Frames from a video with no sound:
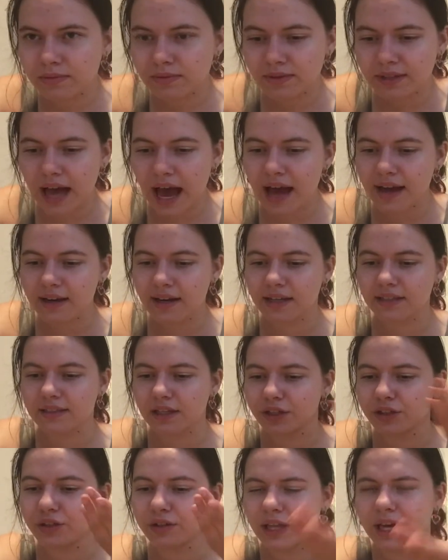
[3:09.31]
that
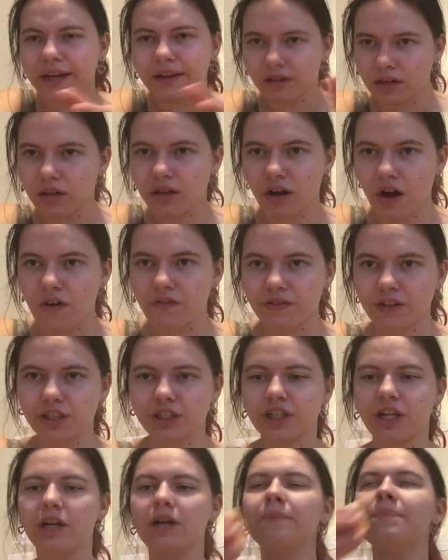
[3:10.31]
until you, like, know for
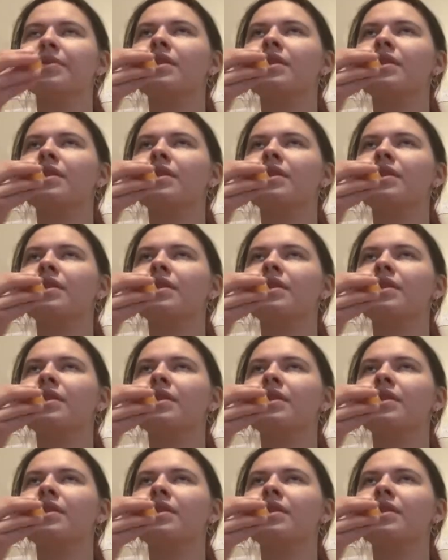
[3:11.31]
sure.